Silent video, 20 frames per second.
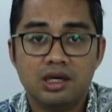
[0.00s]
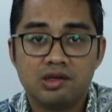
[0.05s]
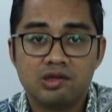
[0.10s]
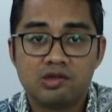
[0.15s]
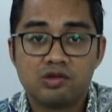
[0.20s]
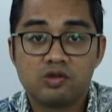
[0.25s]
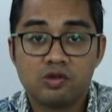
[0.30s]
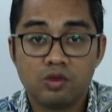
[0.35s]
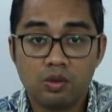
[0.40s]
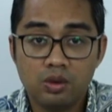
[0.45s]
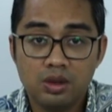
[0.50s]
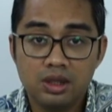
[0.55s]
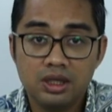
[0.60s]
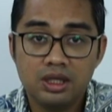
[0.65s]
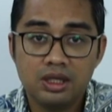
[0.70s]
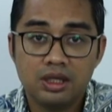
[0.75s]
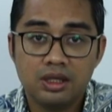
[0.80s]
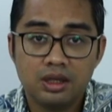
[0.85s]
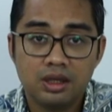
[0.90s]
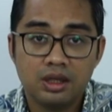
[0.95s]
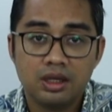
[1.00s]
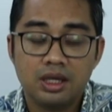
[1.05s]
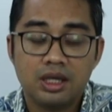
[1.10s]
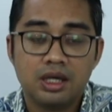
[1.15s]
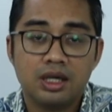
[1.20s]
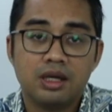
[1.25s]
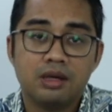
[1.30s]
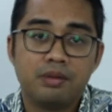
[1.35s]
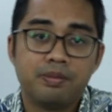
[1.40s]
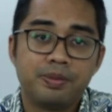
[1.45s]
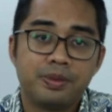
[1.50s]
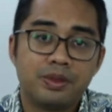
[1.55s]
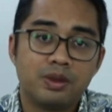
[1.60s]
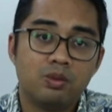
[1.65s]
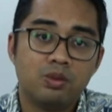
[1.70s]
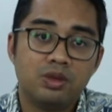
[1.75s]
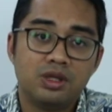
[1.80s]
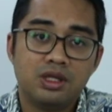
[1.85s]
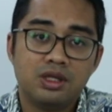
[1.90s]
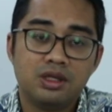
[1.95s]
solely
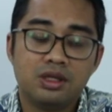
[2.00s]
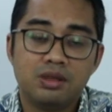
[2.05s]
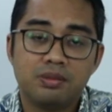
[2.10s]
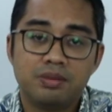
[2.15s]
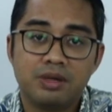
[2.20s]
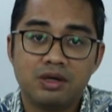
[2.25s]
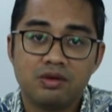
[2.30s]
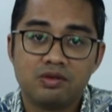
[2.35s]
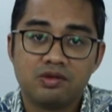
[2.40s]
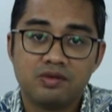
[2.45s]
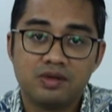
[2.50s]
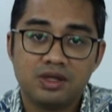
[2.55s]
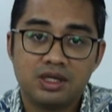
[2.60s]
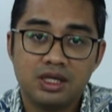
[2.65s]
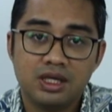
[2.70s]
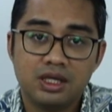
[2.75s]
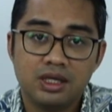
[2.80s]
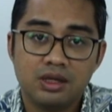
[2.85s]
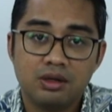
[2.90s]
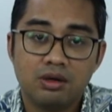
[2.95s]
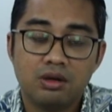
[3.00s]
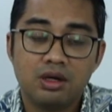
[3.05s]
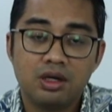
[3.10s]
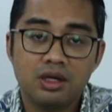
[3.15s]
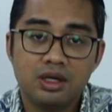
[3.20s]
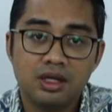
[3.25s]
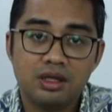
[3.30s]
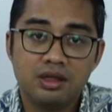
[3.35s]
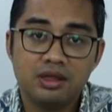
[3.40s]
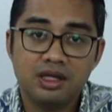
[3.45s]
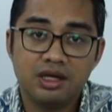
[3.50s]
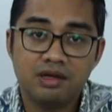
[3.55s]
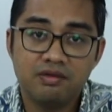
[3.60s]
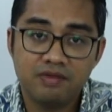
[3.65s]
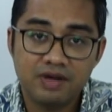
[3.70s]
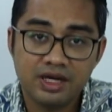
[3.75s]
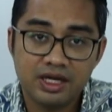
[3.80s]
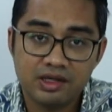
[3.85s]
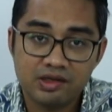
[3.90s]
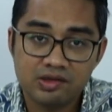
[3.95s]
within the powers of the king on the
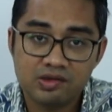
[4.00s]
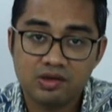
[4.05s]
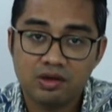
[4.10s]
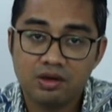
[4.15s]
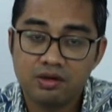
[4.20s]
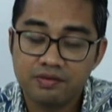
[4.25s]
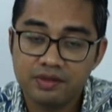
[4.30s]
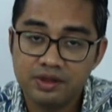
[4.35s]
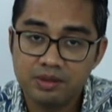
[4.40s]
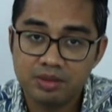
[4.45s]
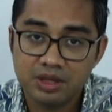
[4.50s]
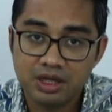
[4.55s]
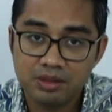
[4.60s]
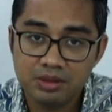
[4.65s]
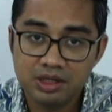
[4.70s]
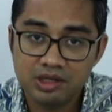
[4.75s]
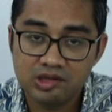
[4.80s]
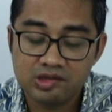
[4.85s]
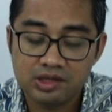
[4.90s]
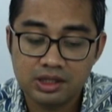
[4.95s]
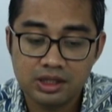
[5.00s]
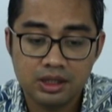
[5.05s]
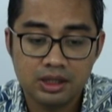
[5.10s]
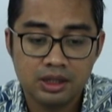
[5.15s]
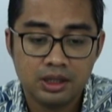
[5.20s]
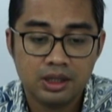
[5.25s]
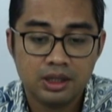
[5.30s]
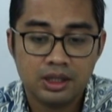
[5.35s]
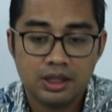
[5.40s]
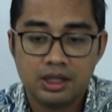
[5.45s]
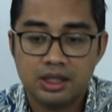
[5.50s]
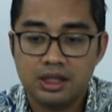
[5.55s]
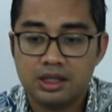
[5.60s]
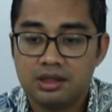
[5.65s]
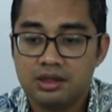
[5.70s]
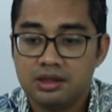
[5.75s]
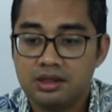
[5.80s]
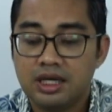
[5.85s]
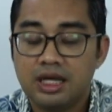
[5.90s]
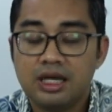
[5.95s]
advice of the Prime Minister.
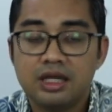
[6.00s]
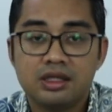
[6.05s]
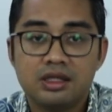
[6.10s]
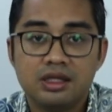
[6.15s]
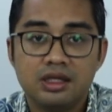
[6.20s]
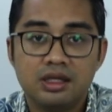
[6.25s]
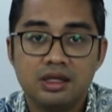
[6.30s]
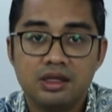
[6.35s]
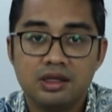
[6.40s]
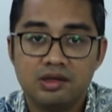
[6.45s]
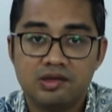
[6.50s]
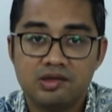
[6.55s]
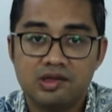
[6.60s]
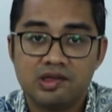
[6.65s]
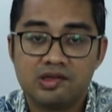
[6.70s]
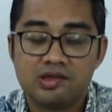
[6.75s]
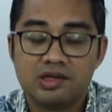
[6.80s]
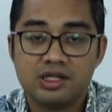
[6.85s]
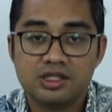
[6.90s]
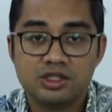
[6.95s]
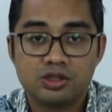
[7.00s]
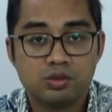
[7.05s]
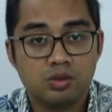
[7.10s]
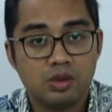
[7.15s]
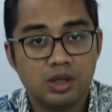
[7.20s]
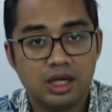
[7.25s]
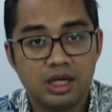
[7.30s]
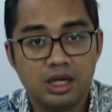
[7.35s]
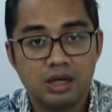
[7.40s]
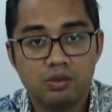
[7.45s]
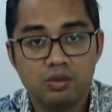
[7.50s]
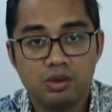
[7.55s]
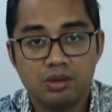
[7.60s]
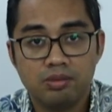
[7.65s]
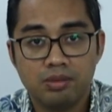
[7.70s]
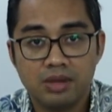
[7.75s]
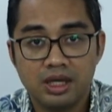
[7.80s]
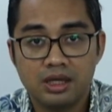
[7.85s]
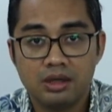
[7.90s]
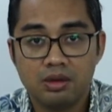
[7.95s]
The reality is as such where we
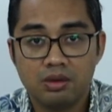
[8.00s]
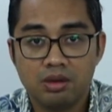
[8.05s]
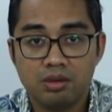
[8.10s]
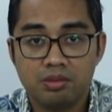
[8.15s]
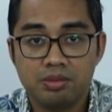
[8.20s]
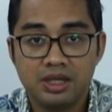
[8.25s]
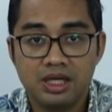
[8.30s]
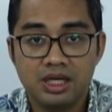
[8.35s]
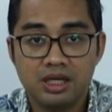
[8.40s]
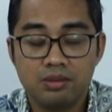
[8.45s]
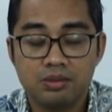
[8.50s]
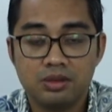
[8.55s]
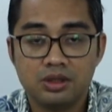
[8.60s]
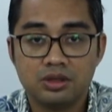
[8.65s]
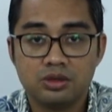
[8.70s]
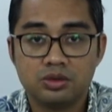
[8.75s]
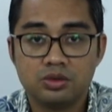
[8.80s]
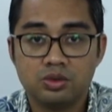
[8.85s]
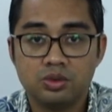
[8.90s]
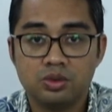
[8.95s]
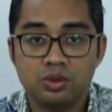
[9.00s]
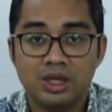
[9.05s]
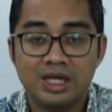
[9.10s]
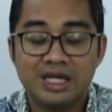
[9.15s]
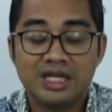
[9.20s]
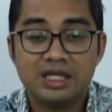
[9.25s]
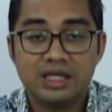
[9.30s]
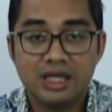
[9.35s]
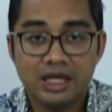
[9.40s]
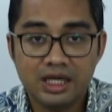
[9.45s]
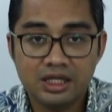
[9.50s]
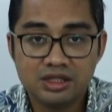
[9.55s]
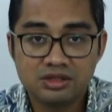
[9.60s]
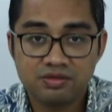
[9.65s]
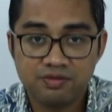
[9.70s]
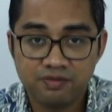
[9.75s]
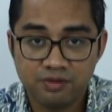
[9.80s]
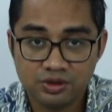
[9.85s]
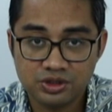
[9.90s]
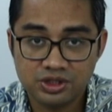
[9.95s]
might not be able to gauge
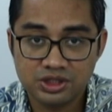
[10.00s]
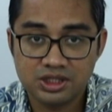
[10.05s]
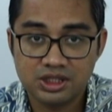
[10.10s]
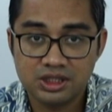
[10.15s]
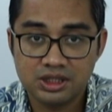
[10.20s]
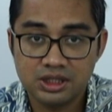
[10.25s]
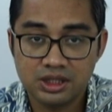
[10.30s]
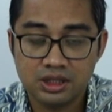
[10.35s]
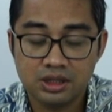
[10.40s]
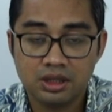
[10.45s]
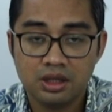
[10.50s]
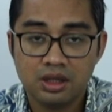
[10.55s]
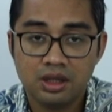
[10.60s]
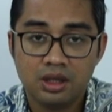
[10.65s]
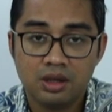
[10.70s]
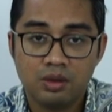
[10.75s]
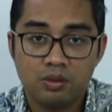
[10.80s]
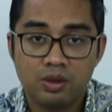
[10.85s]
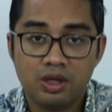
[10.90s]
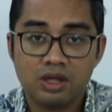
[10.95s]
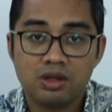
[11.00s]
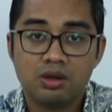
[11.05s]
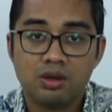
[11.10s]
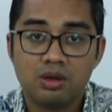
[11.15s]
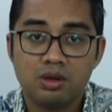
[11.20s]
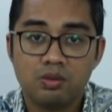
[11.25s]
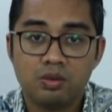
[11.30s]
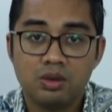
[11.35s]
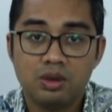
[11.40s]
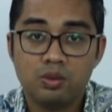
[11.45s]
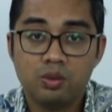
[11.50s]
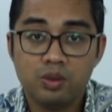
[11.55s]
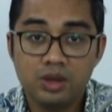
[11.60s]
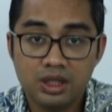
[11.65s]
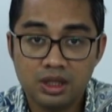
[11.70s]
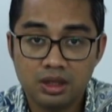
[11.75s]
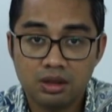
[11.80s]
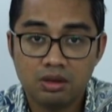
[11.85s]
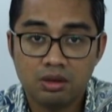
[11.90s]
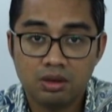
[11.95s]
for certain whether or not we
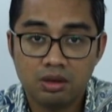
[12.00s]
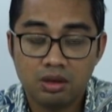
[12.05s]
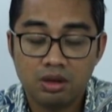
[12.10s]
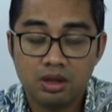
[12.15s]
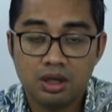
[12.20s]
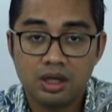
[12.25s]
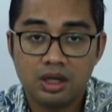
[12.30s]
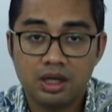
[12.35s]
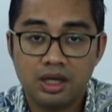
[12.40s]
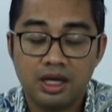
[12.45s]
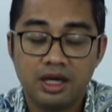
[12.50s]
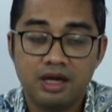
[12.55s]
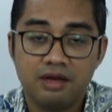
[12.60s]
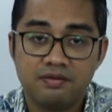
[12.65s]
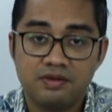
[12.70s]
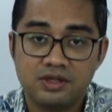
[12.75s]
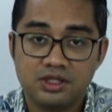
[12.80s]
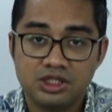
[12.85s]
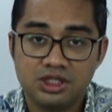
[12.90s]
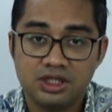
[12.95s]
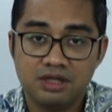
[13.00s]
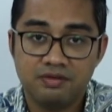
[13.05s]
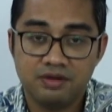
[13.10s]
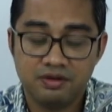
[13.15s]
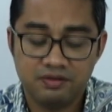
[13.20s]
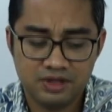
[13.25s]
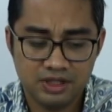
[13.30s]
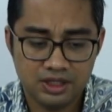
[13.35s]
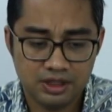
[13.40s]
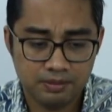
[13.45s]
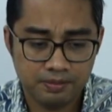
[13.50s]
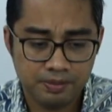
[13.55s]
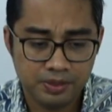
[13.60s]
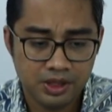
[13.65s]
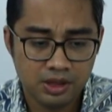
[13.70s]
will have a GE15.